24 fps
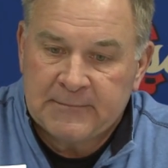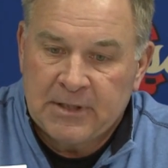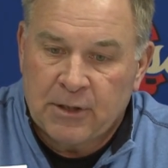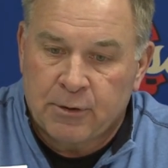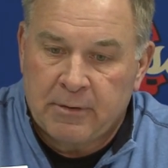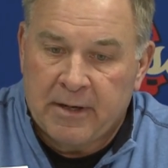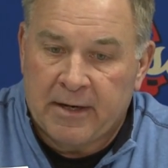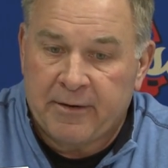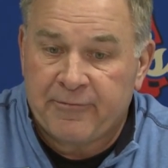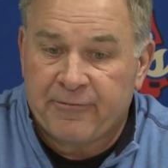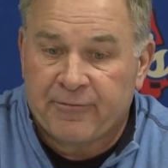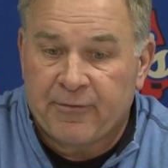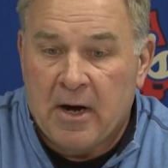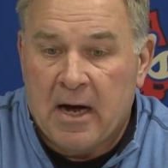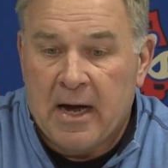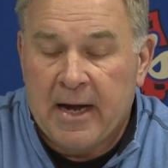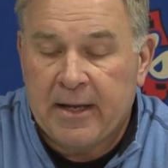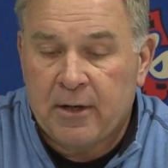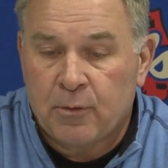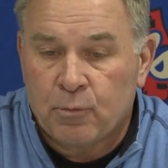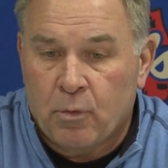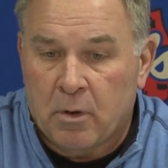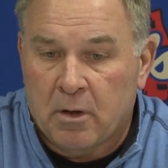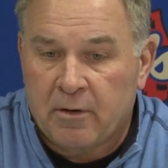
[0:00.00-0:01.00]
Greg Fry
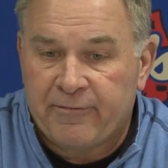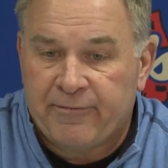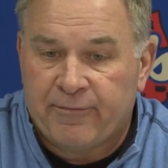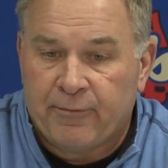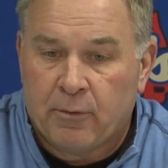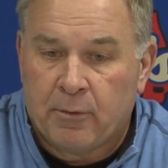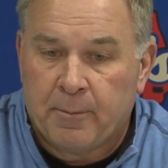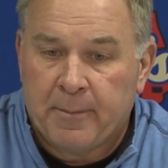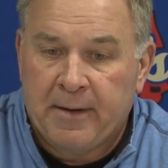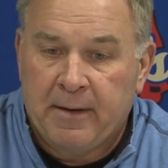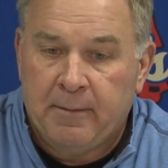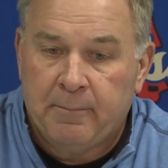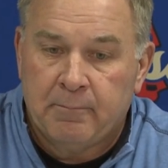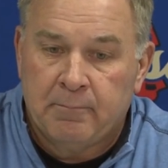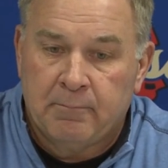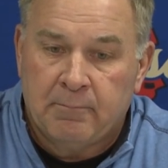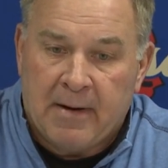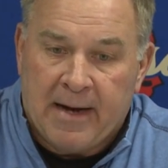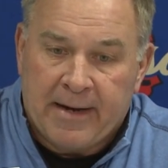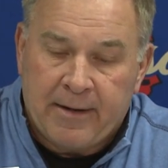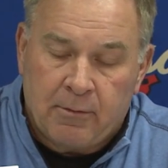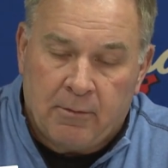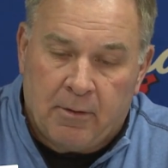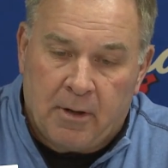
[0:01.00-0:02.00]
had worked for me.
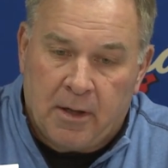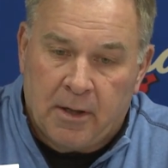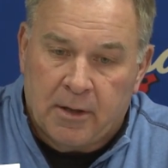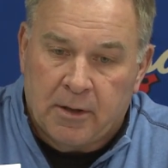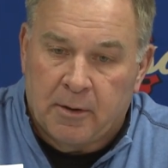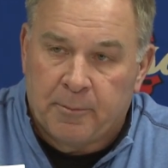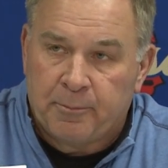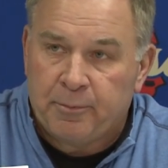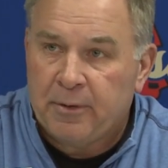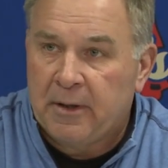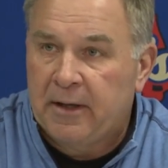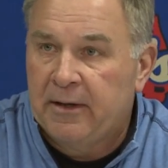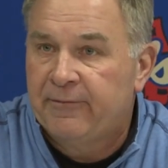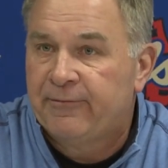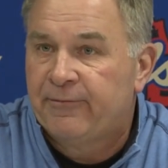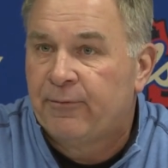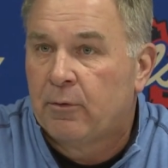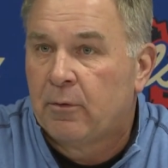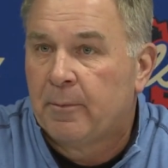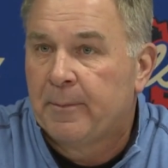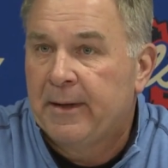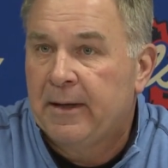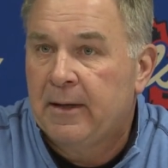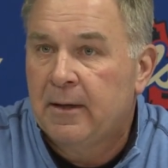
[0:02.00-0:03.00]
Michael Hunter played
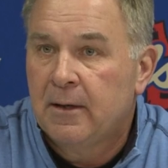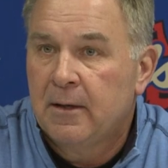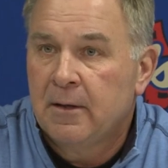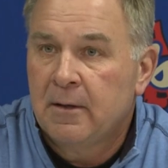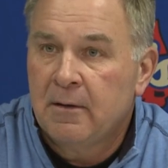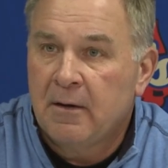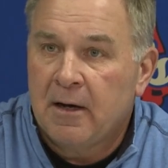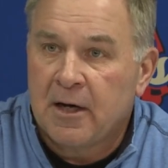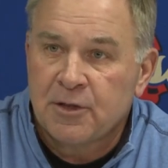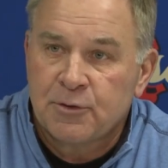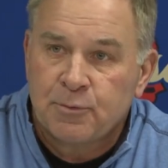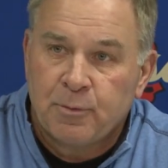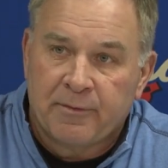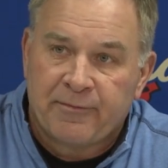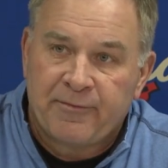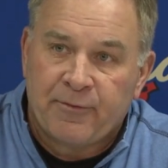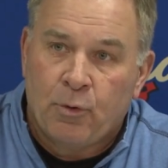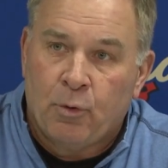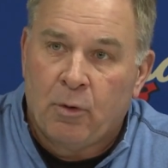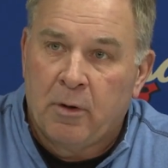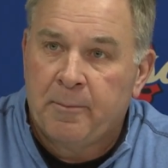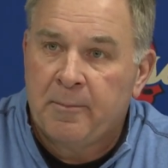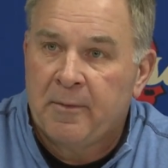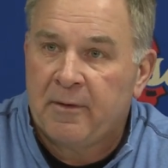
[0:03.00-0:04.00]
for me. I was with
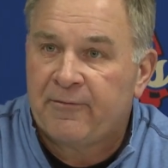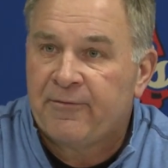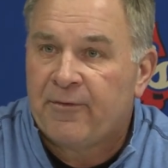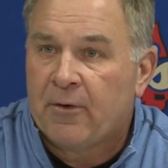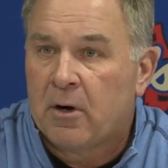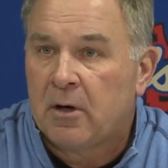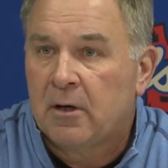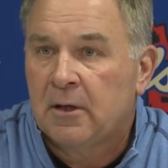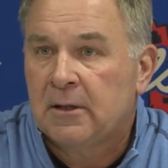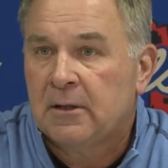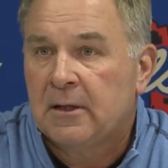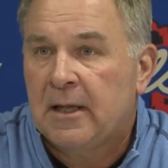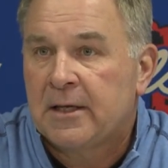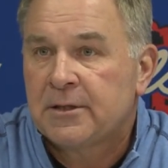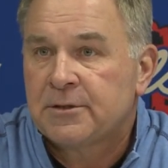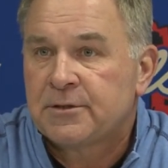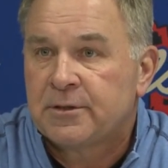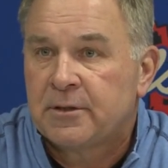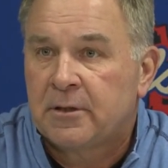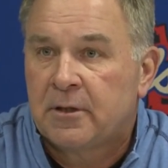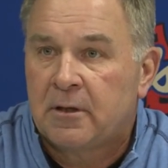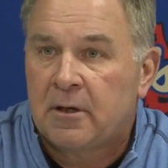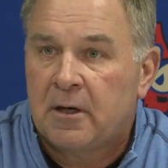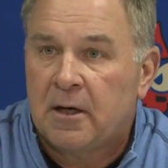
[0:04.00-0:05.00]
Coy McFarland
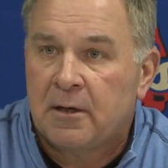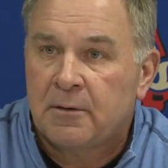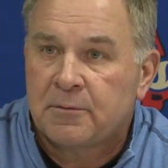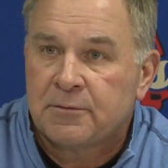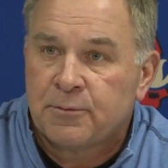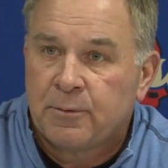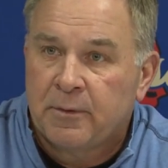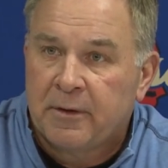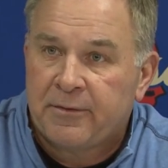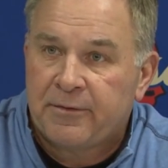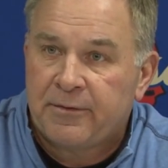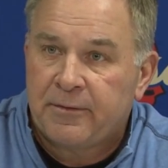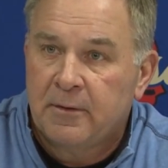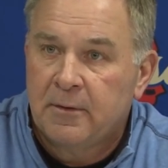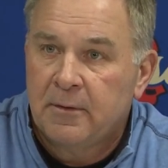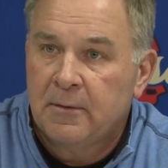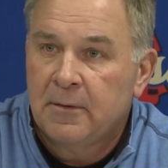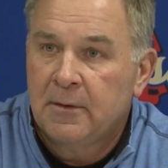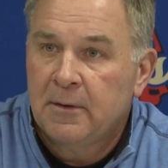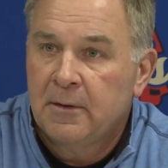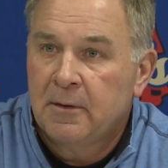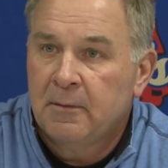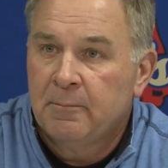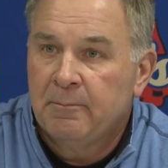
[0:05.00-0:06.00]
last year. I was with
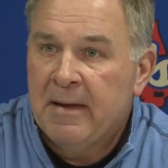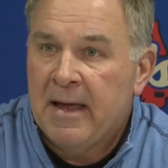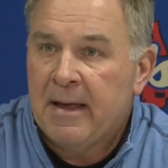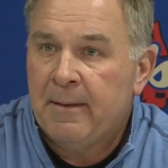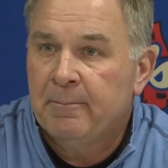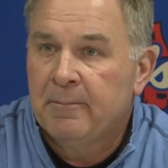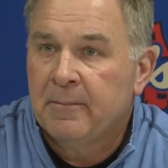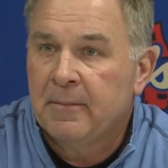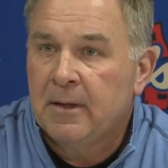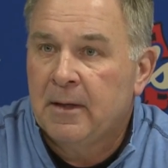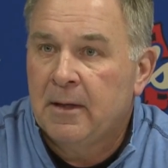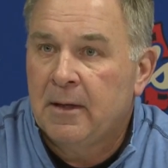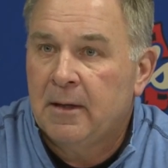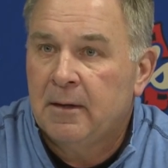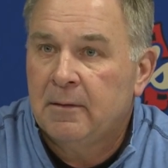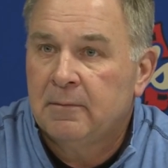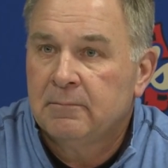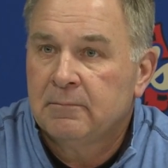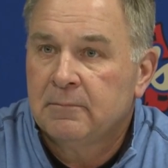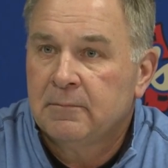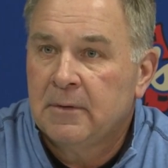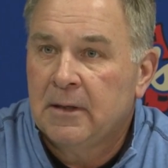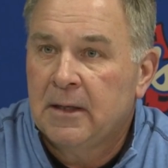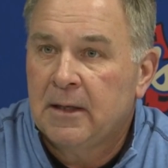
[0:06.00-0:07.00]
Matt
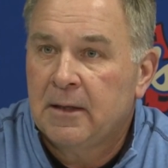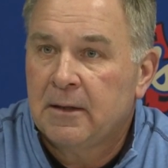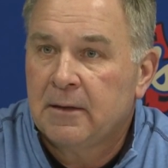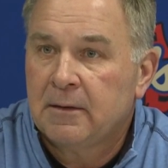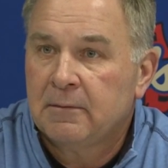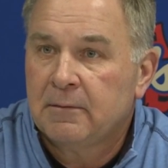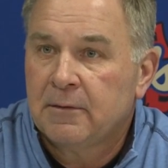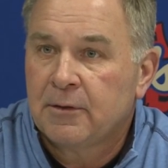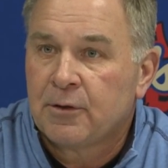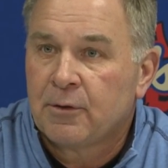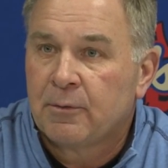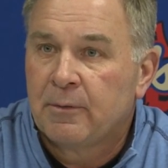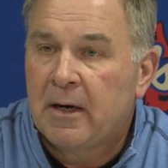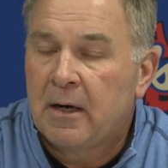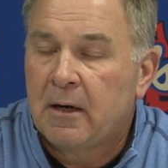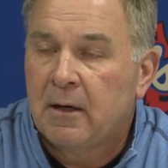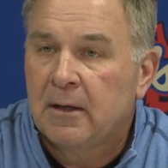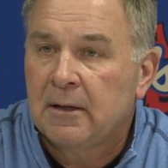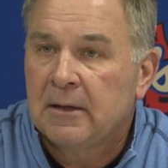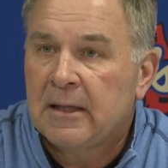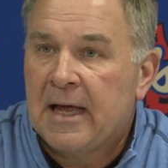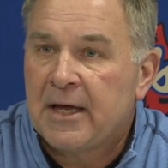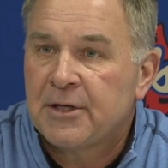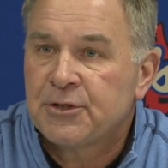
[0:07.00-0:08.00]

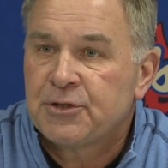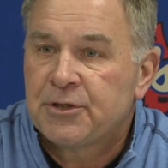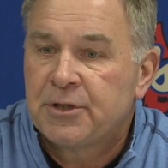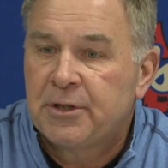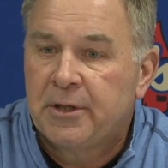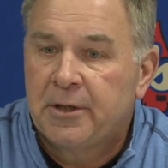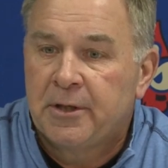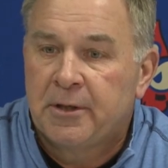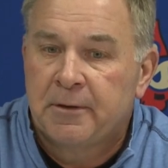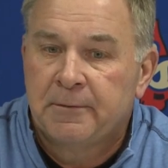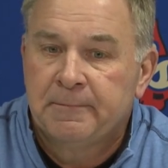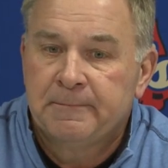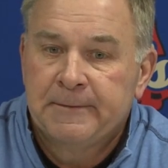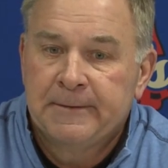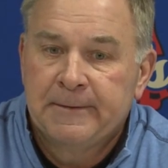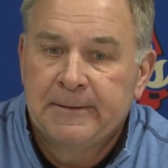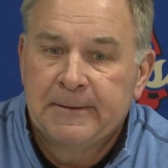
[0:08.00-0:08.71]
Guerrero last year.